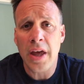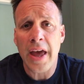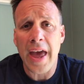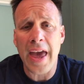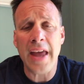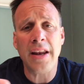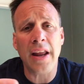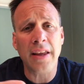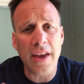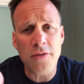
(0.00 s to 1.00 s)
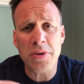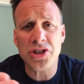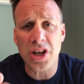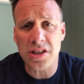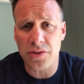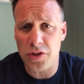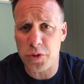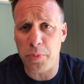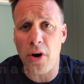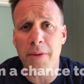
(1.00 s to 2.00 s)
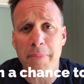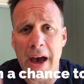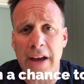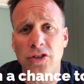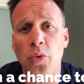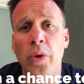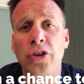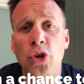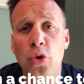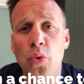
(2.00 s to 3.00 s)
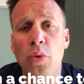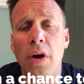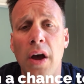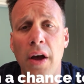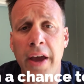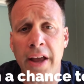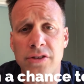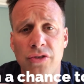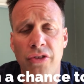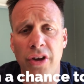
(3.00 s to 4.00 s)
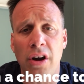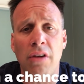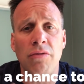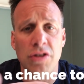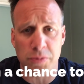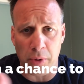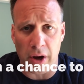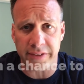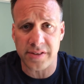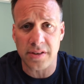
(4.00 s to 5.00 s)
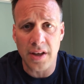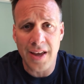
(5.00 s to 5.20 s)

and give them a chance to respond back to when you answer their response.